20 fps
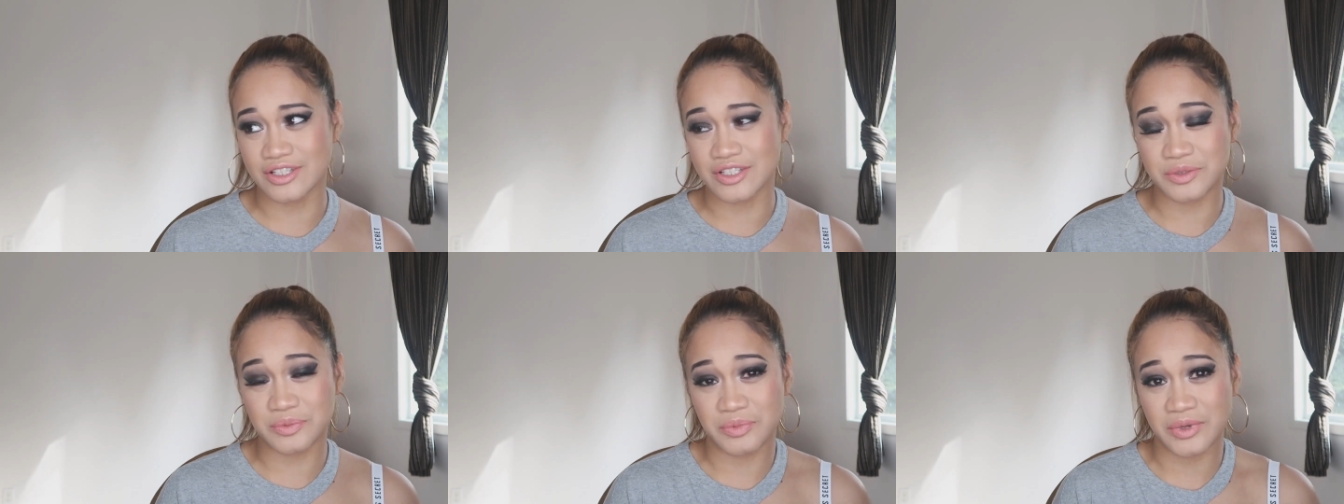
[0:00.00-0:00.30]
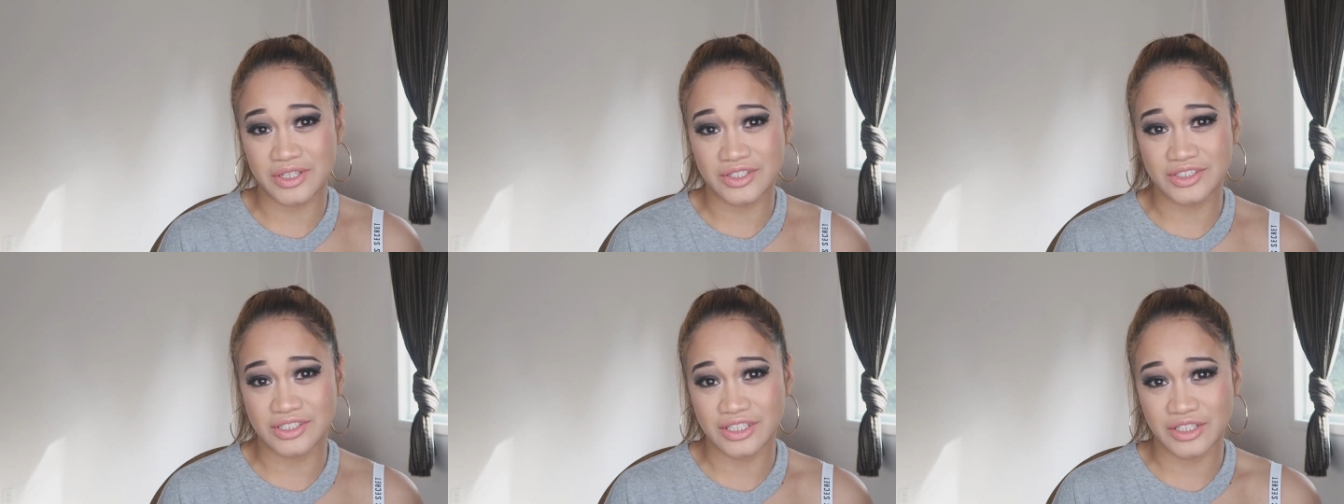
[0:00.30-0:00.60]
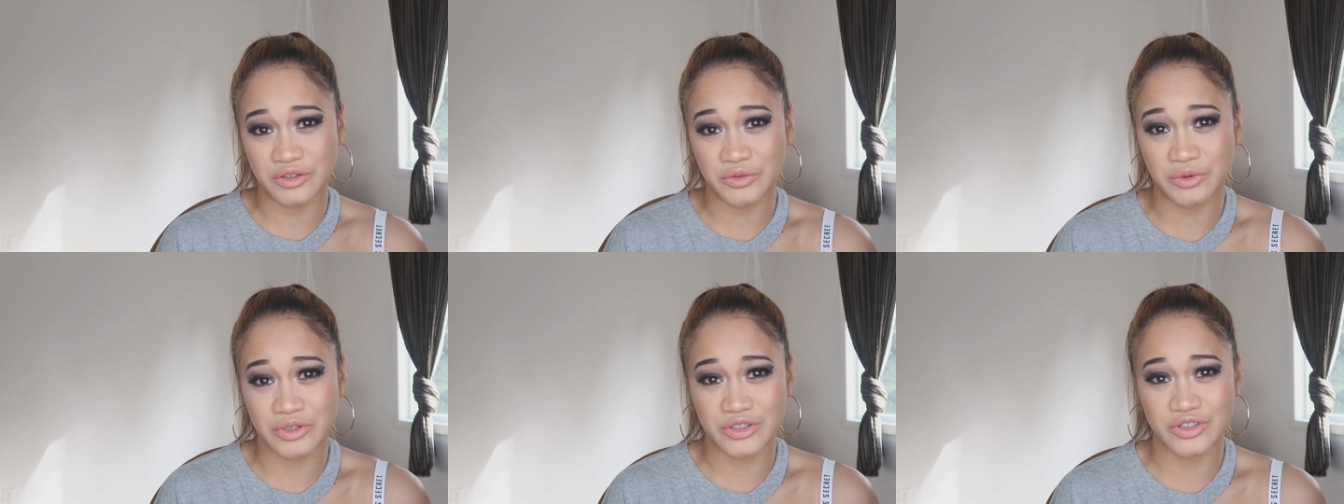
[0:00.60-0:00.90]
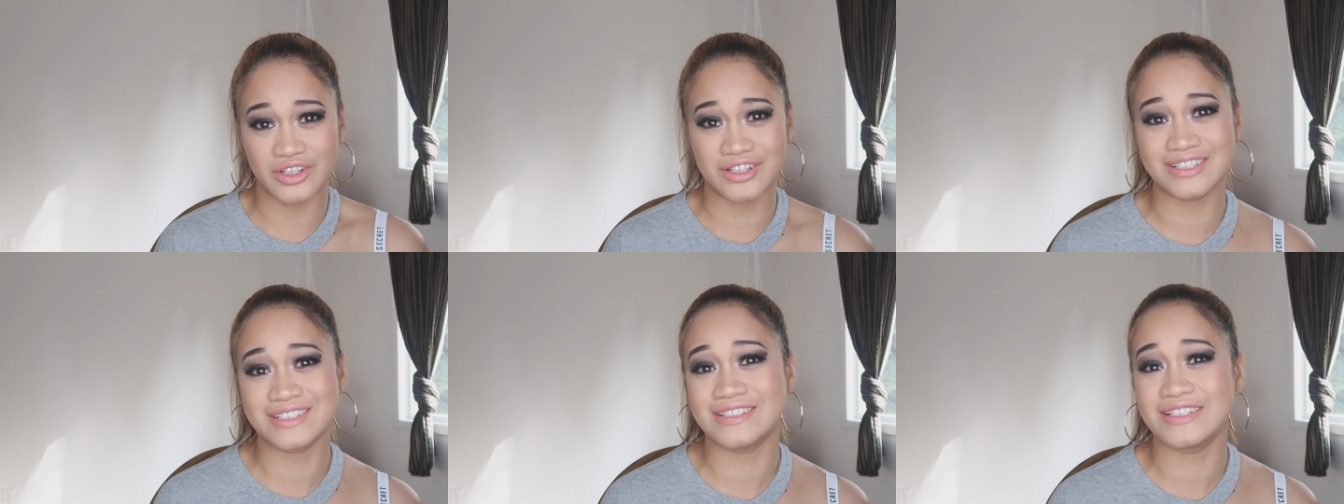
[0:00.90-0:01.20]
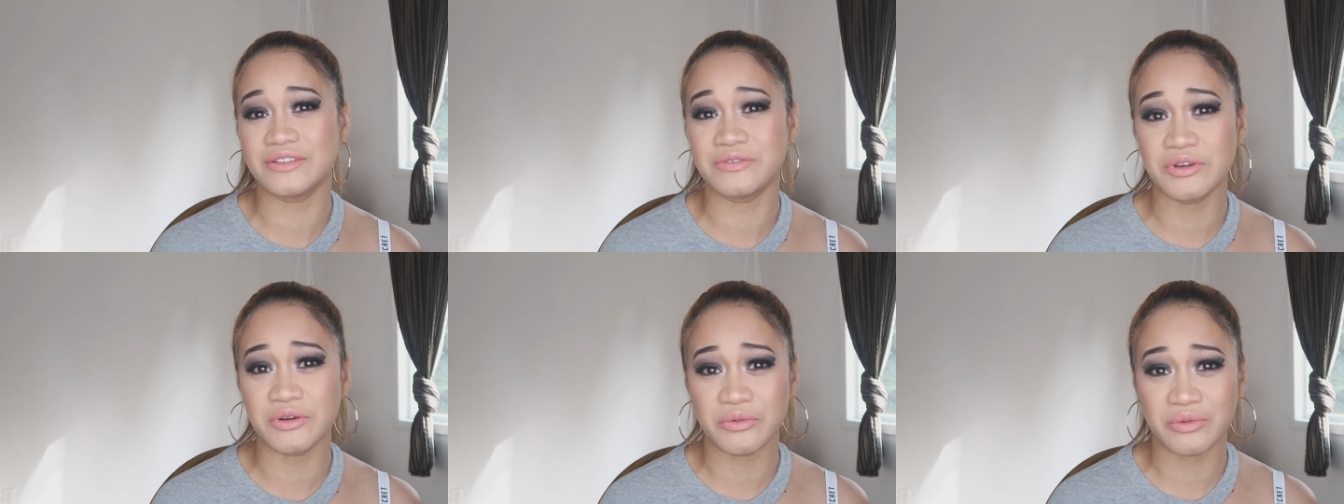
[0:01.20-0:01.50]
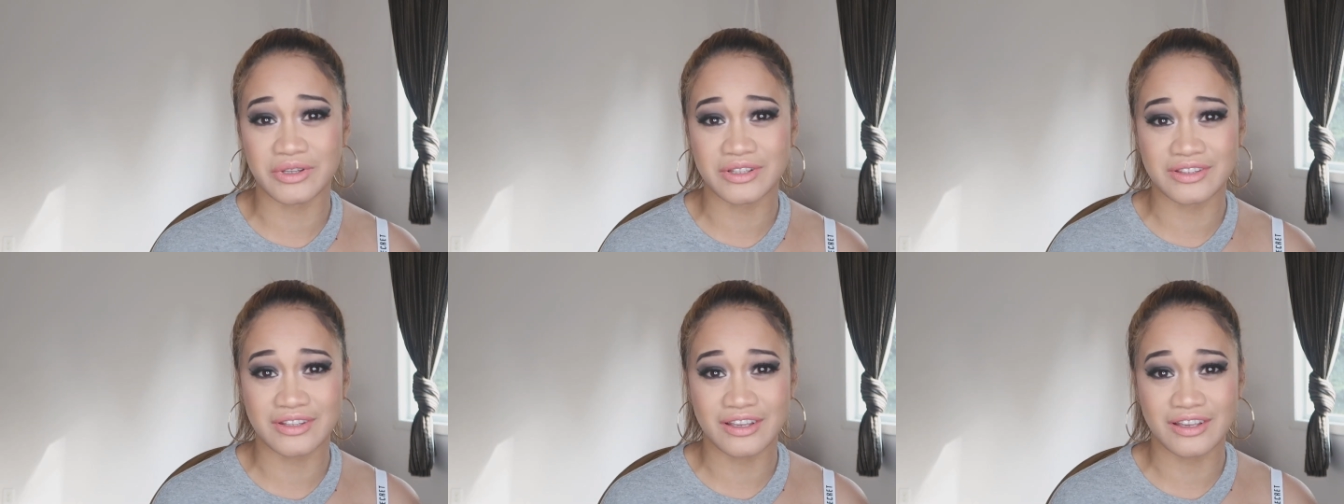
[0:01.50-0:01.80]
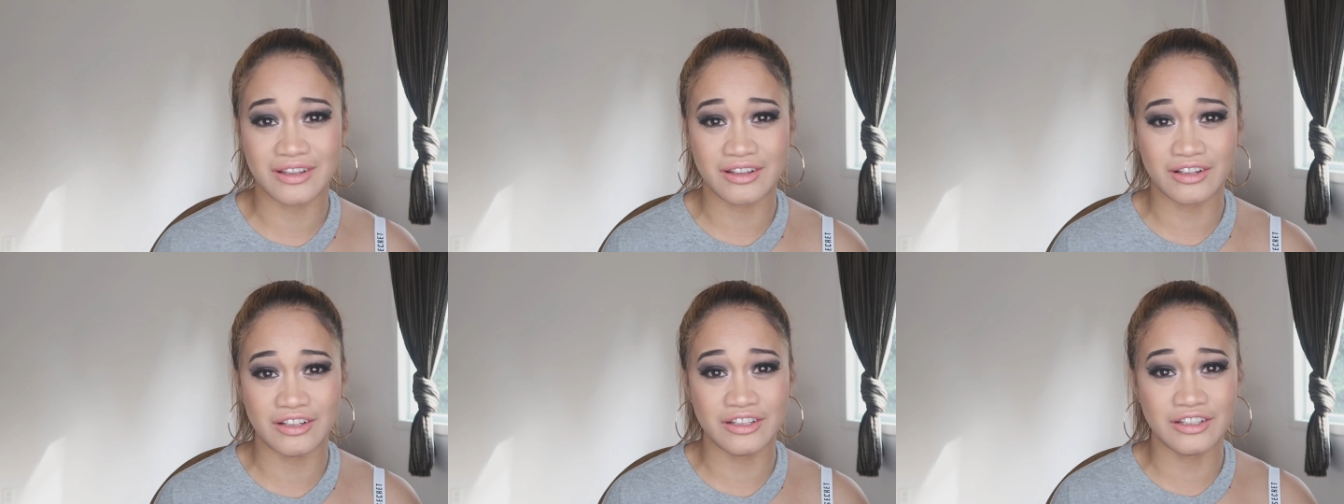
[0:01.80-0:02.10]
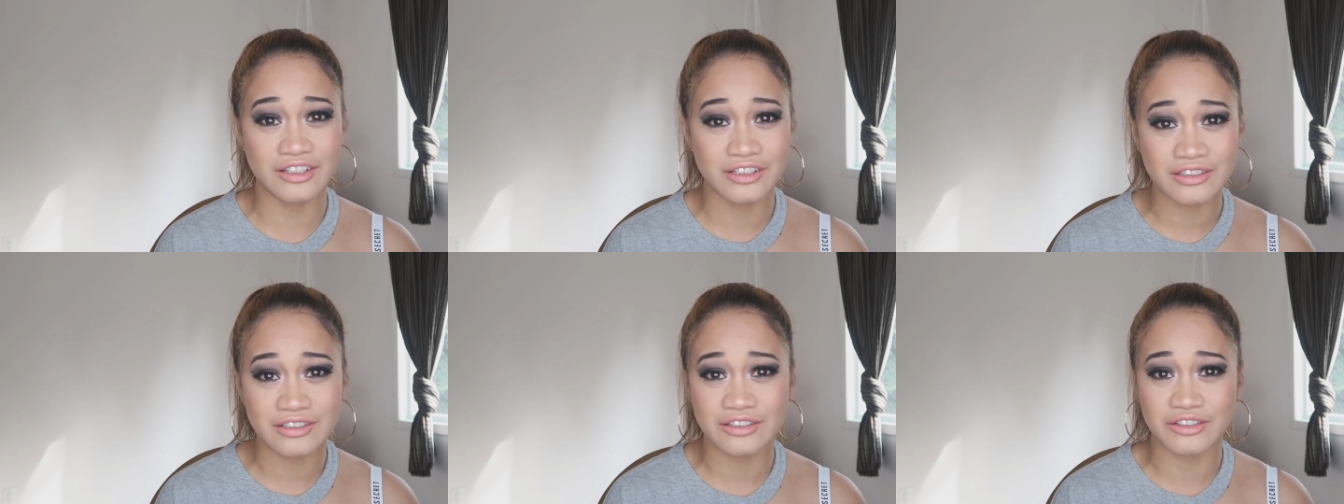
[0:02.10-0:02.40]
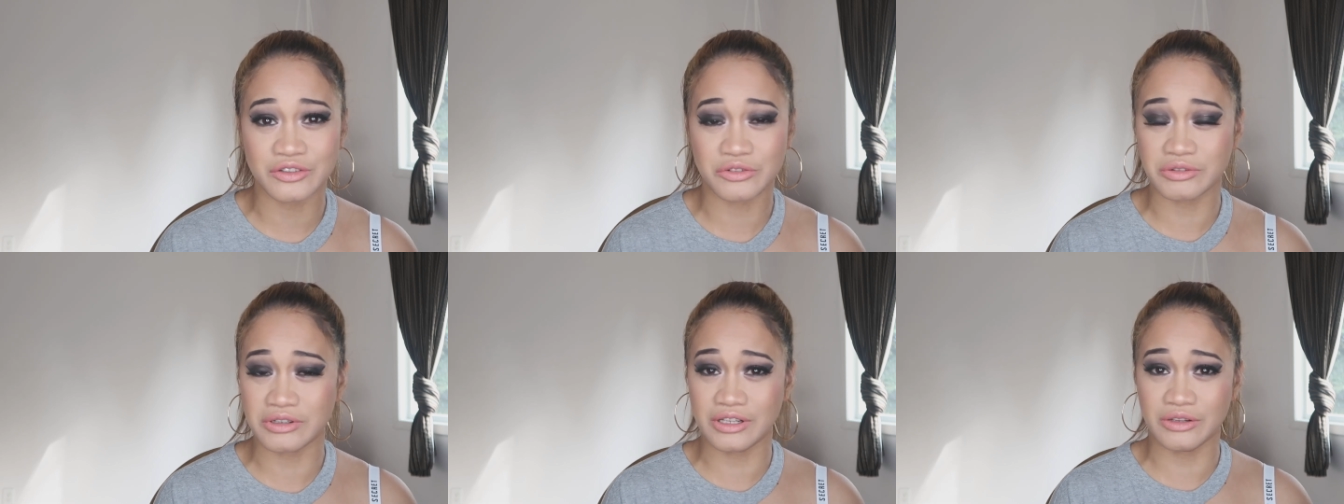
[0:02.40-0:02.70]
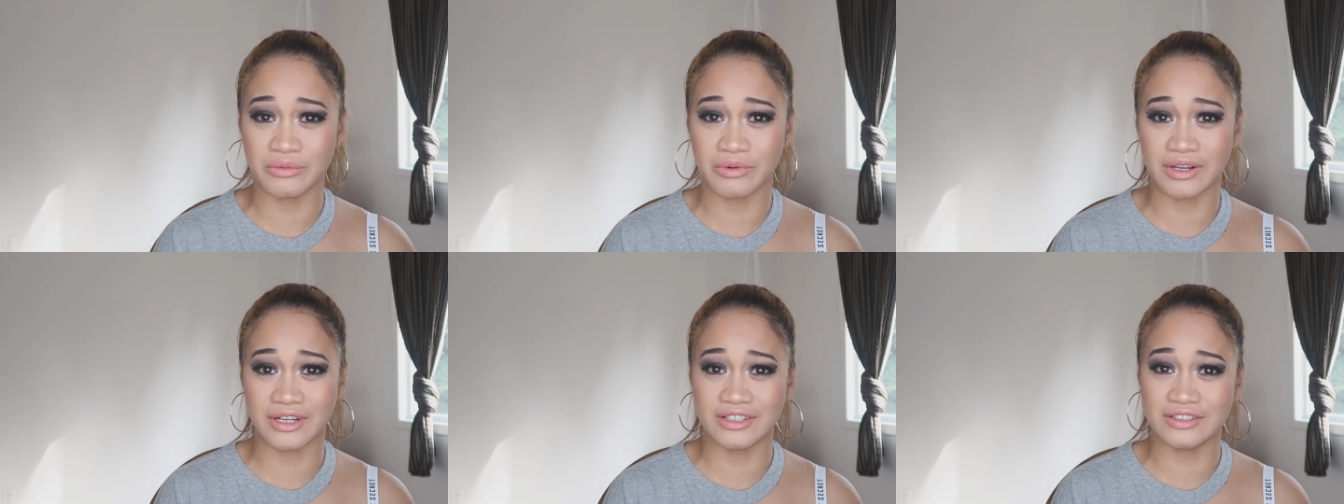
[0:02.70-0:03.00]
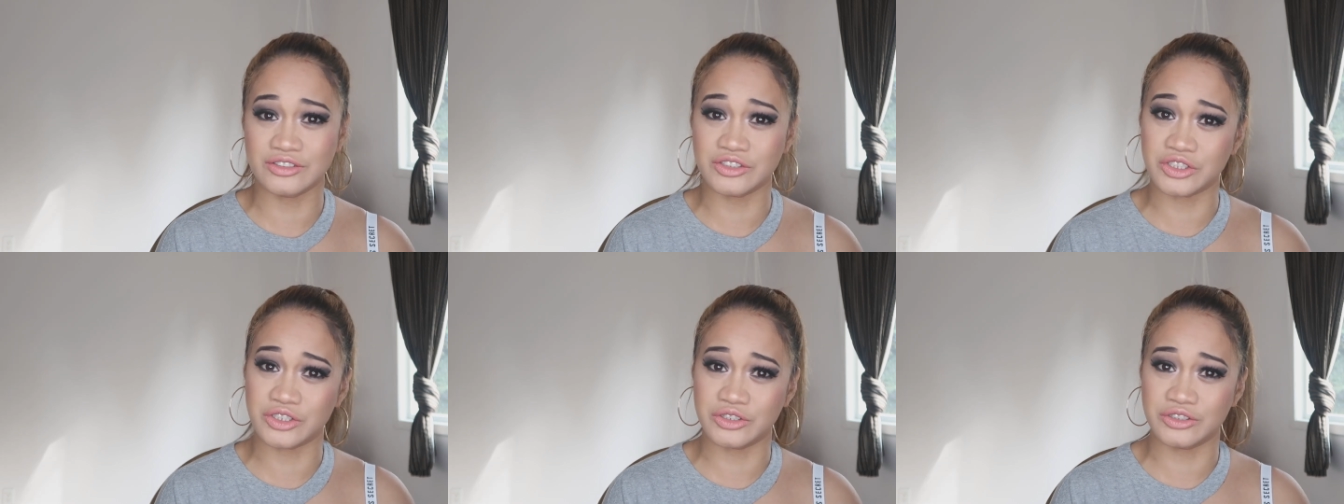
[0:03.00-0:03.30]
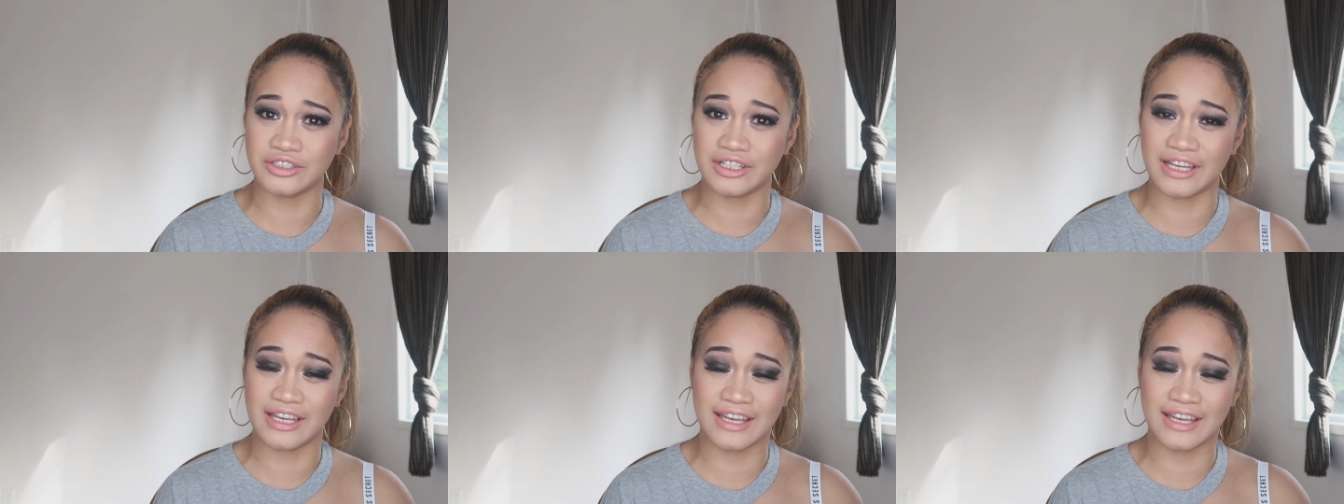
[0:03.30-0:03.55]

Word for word: especially when you achieve it what look you really want to do.